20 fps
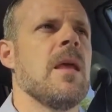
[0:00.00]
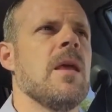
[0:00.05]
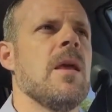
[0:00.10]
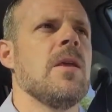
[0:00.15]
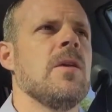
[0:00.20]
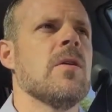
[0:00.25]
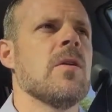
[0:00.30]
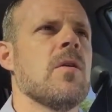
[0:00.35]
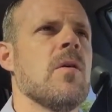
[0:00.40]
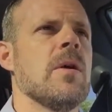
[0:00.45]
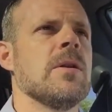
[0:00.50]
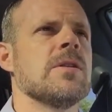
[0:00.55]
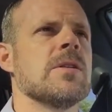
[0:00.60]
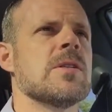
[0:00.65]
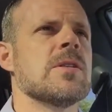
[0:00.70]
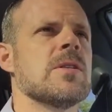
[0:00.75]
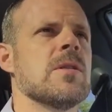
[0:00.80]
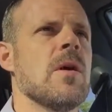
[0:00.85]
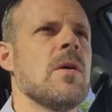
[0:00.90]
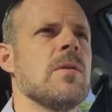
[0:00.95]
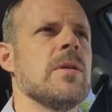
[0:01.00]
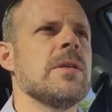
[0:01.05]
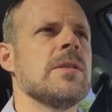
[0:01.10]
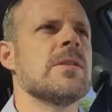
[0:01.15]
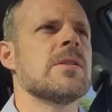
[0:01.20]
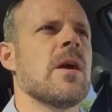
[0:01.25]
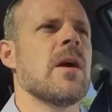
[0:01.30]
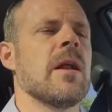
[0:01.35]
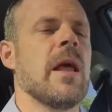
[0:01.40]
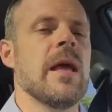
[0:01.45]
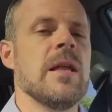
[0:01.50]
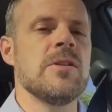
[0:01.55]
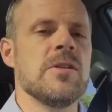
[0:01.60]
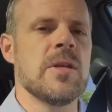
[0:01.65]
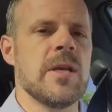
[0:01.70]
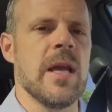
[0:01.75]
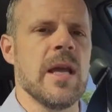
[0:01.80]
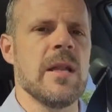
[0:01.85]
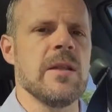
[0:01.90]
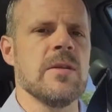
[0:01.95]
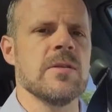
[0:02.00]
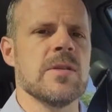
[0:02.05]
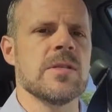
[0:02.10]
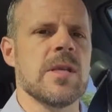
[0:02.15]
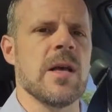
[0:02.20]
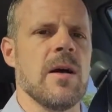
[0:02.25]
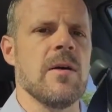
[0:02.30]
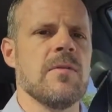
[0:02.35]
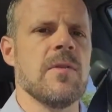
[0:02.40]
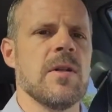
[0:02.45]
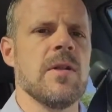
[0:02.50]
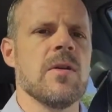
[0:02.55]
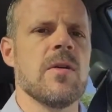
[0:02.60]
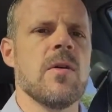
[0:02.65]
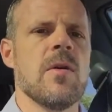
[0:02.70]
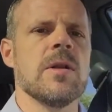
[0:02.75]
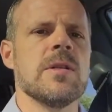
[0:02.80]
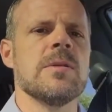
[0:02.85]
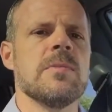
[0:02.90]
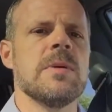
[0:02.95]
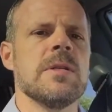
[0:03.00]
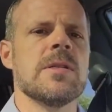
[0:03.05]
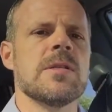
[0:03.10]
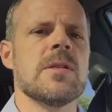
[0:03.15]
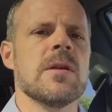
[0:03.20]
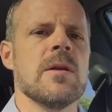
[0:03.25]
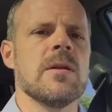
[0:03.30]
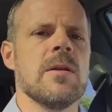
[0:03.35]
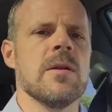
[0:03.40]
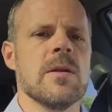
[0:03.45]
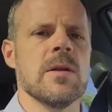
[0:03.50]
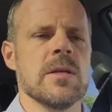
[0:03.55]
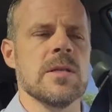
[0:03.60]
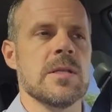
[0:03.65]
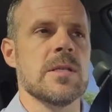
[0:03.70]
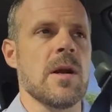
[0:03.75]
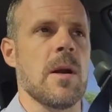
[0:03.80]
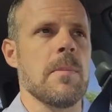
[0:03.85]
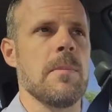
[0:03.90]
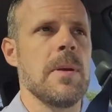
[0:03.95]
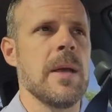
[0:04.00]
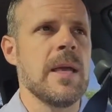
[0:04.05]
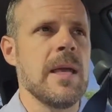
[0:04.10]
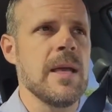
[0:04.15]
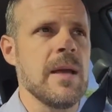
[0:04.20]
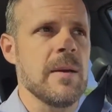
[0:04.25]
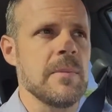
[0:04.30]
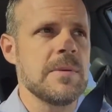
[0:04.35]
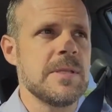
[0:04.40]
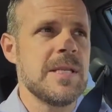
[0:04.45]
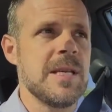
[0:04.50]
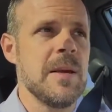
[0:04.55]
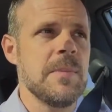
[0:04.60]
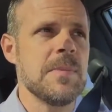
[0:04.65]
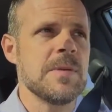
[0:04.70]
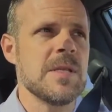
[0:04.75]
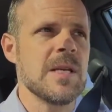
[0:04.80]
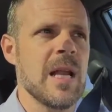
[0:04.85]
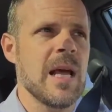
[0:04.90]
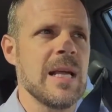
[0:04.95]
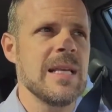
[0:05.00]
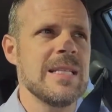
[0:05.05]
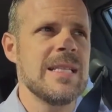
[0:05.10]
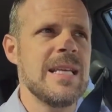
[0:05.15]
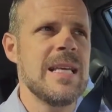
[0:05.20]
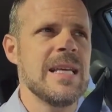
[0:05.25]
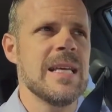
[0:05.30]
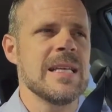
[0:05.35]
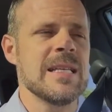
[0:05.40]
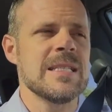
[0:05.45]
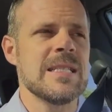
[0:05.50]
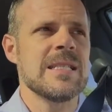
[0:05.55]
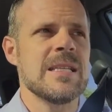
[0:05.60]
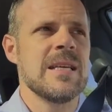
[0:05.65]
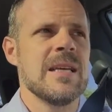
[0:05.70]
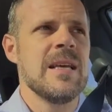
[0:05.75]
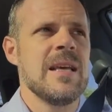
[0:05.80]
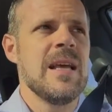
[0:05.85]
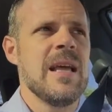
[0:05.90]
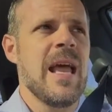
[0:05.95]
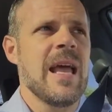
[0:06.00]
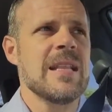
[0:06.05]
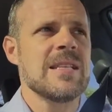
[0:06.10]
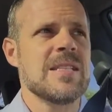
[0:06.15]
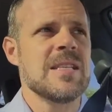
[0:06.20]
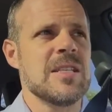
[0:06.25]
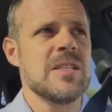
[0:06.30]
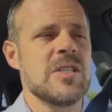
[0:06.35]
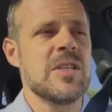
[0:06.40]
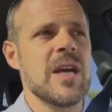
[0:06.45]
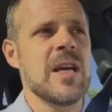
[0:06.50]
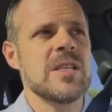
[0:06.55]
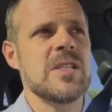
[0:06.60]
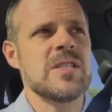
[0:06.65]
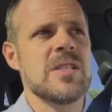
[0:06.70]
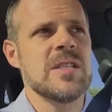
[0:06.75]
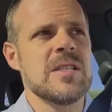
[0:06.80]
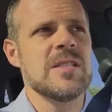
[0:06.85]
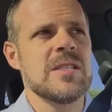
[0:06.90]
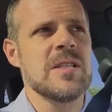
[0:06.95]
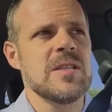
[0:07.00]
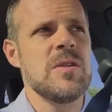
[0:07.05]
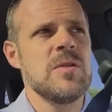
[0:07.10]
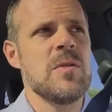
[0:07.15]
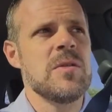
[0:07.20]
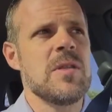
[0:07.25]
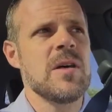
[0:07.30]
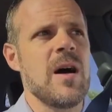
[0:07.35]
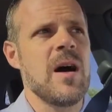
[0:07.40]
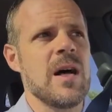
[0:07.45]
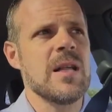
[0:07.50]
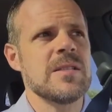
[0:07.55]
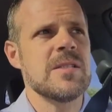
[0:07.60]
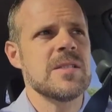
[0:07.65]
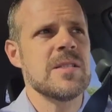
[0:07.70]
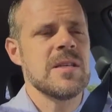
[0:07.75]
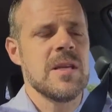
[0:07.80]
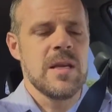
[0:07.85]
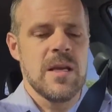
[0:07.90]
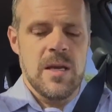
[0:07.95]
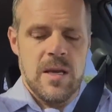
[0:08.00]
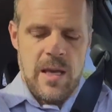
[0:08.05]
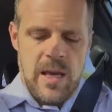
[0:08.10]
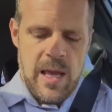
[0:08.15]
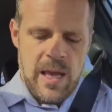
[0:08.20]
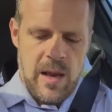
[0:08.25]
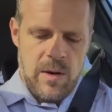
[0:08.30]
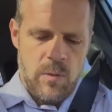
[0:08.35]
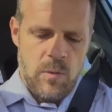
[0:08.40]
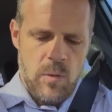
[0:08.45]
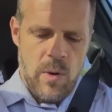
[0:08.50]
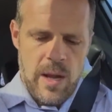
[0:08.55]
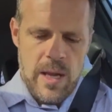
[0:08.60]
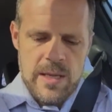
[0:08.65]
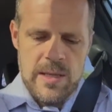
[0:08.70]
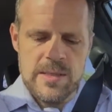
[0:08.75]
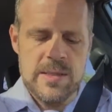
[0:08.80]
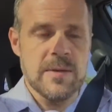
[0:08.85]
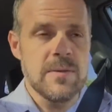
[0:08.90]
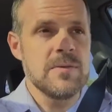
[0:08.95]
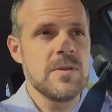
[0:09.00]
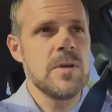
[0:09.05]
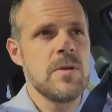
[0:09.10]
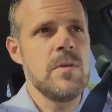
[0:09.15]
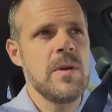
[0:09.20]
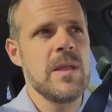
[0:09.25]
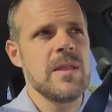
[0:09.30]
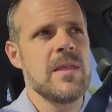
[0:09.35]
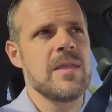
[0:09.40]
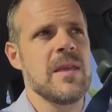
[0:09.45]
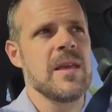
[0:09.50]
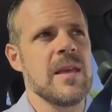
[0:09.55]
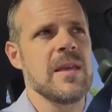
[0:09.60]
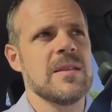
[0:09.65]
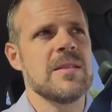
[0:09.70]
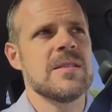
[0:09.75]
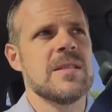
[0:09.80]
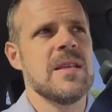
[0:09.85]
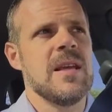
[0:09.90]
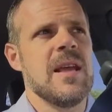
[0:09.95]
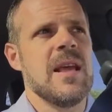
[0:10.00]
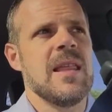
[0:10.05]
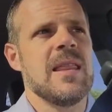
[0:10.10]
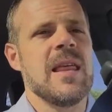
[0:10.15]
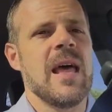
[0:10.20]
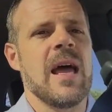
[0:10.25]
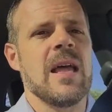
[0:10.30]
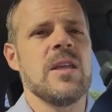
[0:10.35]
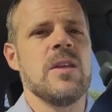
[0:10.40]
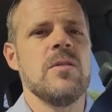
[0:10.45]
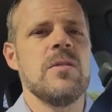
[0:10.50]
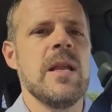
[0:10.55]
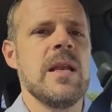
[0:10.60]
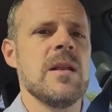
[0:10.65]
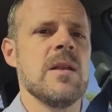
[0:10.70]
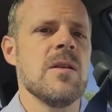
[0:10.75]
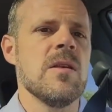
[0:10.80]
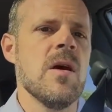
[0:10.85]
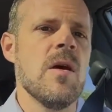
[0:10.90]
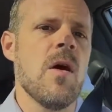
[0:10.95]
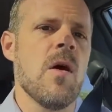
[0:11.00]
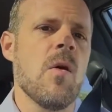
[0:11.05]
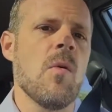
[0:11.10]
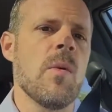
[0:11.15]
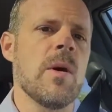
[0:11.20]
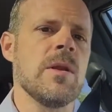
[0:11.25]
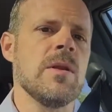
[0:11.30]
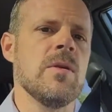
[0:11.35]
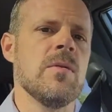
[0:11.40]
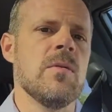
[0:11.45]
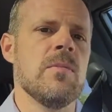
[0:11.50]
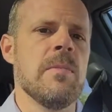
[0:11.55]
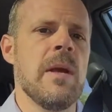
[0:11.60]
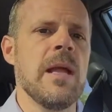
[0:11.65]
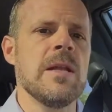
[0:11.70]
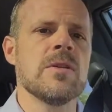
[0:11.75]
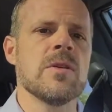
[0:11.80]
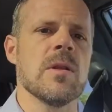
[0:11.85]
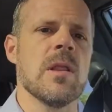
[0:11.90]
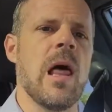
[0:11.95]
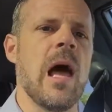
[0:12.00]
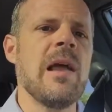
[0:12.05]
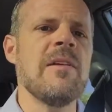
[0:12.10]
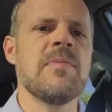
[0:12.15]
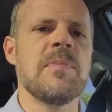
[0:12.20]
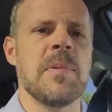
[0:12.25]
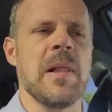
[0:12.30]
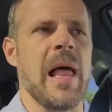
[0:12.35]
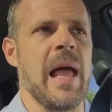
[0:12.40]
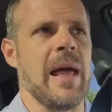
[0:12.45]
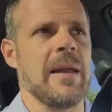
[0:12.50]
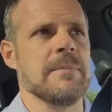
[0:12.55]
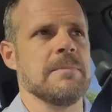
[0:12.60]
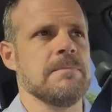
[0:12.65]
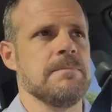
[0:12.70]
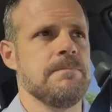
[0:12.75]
you're going to slowly start educating yourself, and you're going to start picking up tips and ideas and suggestions and new thoughts and ways of doing things that you didn't know when you made your life plan.